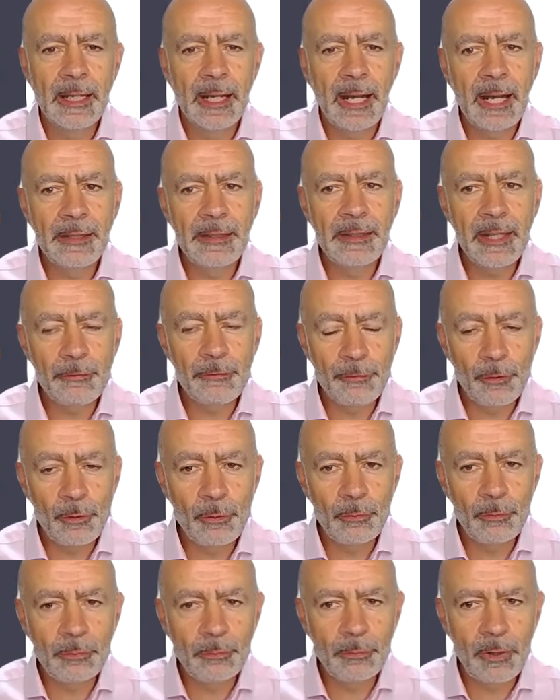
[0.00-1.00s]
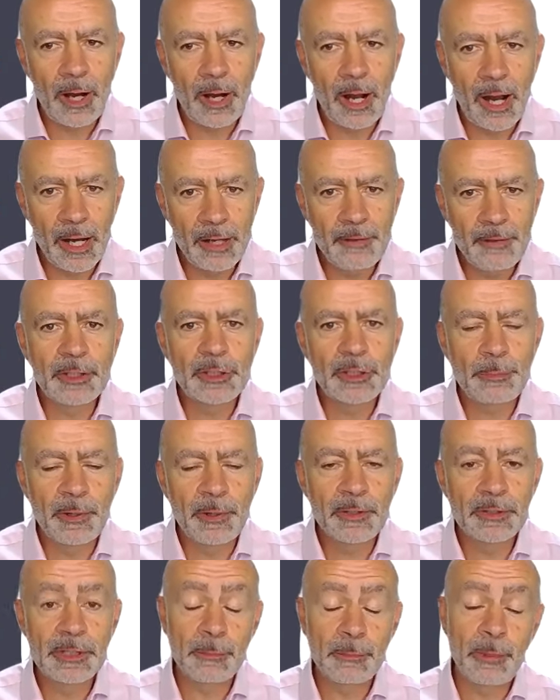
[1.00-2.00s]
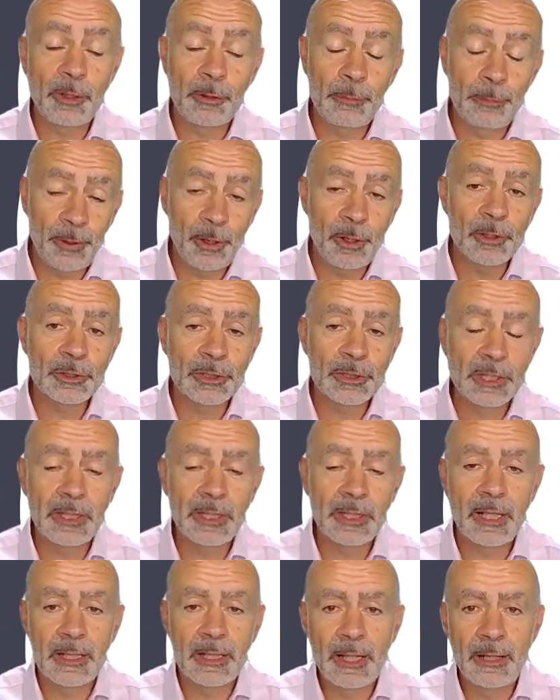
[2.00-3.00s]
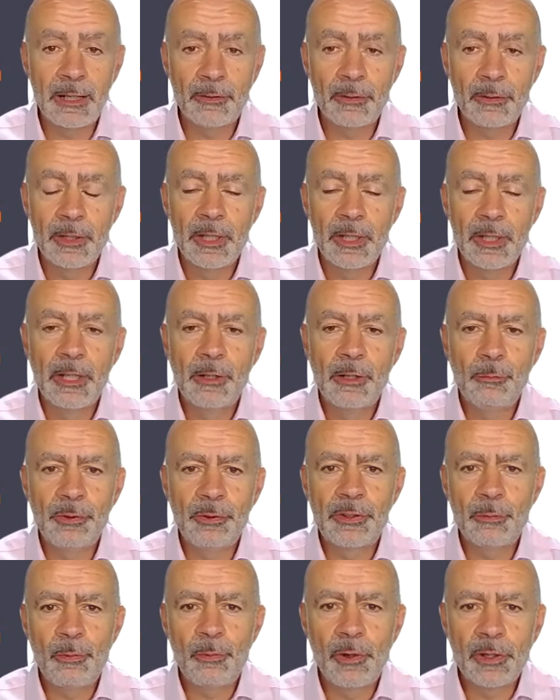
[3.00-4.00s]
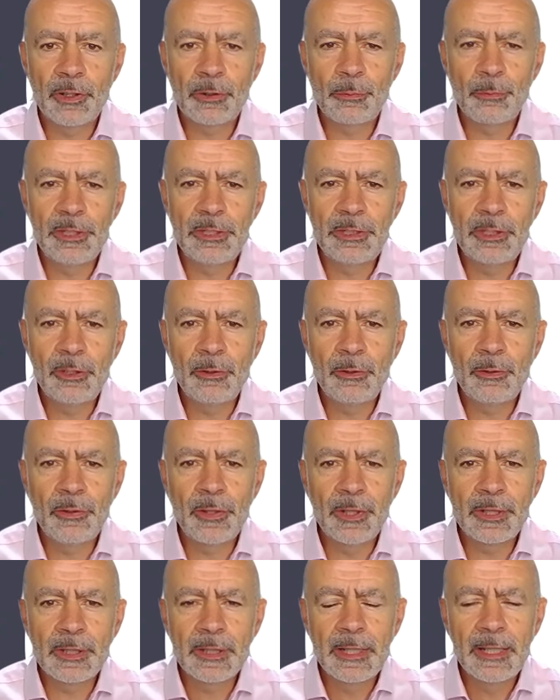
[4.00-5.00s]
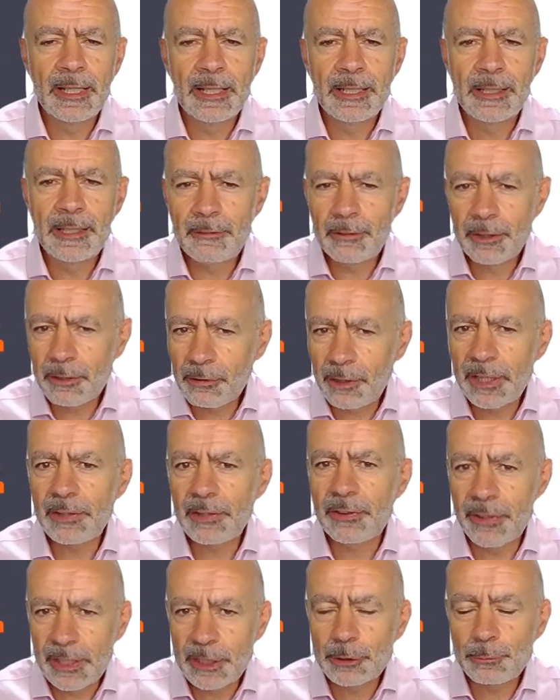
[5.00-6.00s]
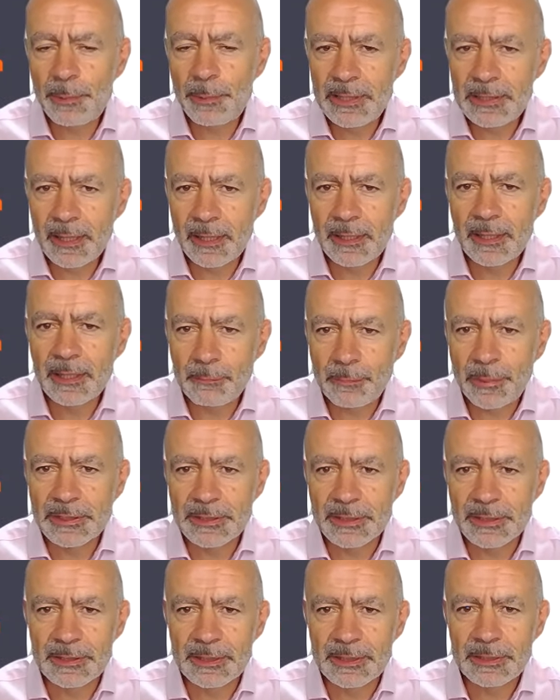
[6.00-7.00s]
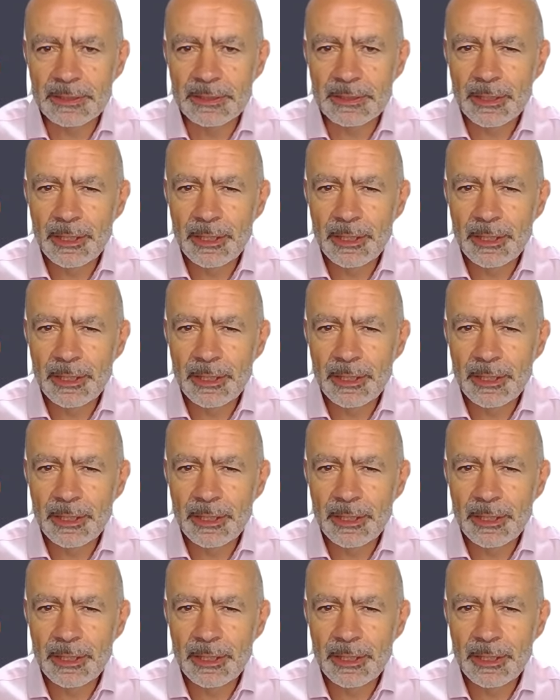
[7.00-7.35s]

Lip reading: And therefore, I've experienced it both personally and now with the work that we do, that there are great things being done in businesses,